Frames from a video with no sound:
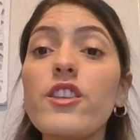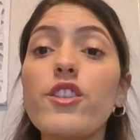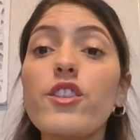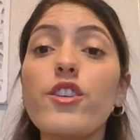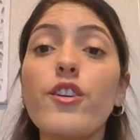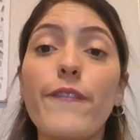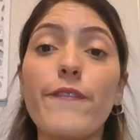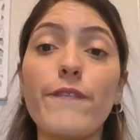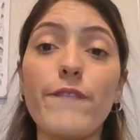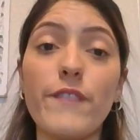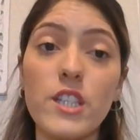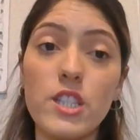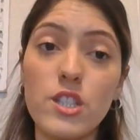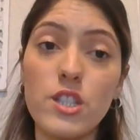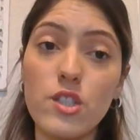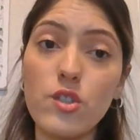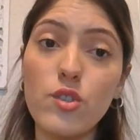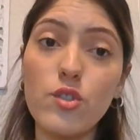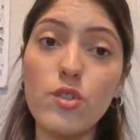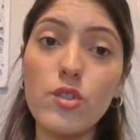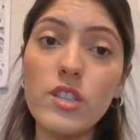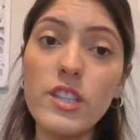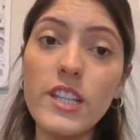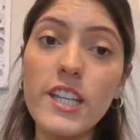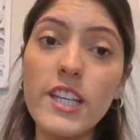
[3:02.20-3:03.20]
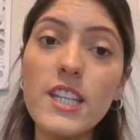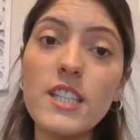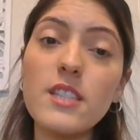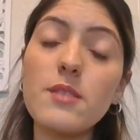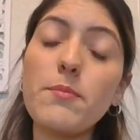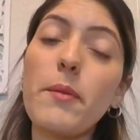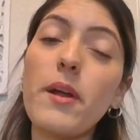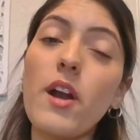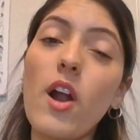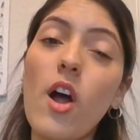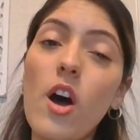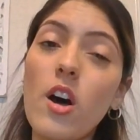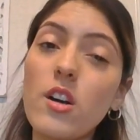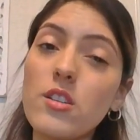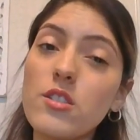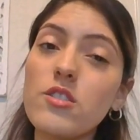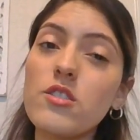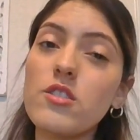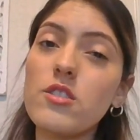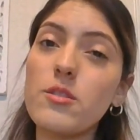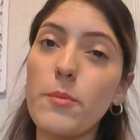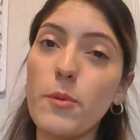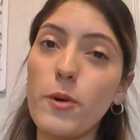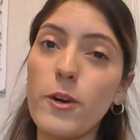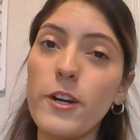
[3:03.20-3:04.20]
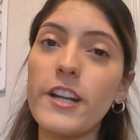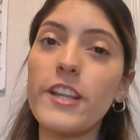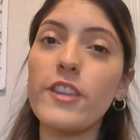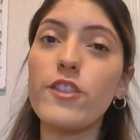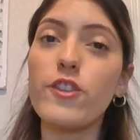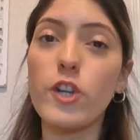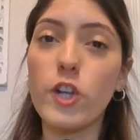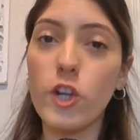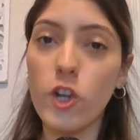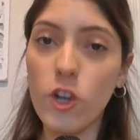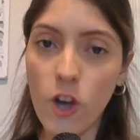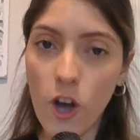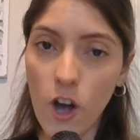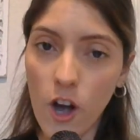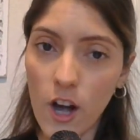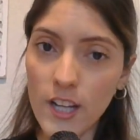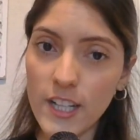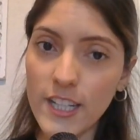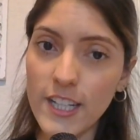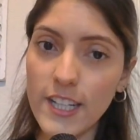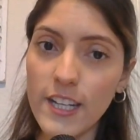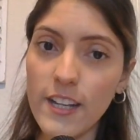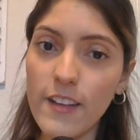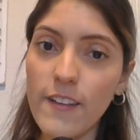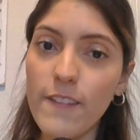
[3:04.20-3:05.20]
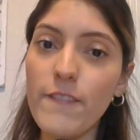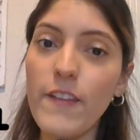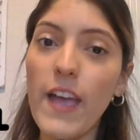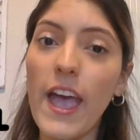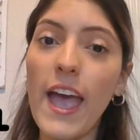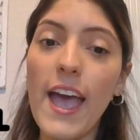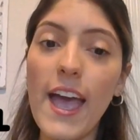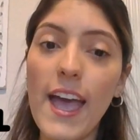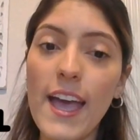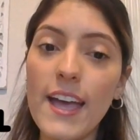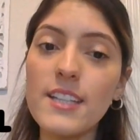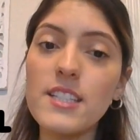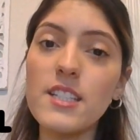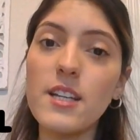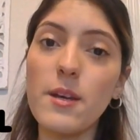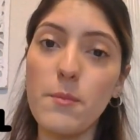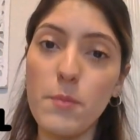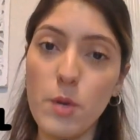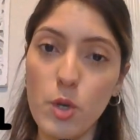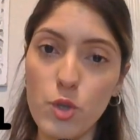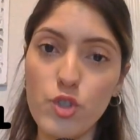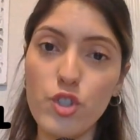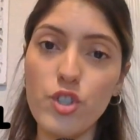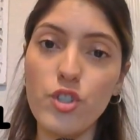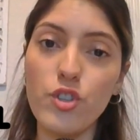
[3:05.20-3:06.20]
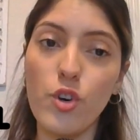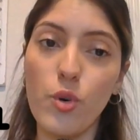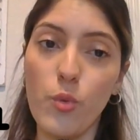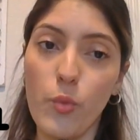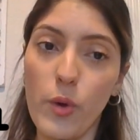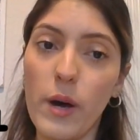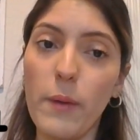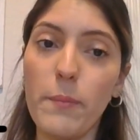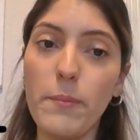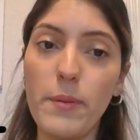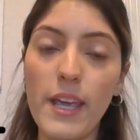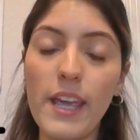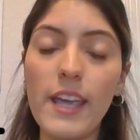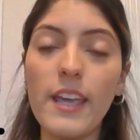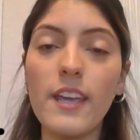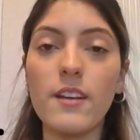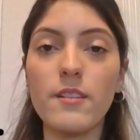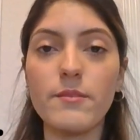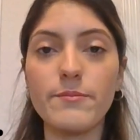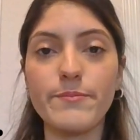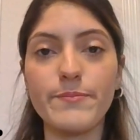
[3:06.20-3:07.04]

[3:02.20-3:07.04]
their physical needs, but also supporting their cognitive and emotional well-being.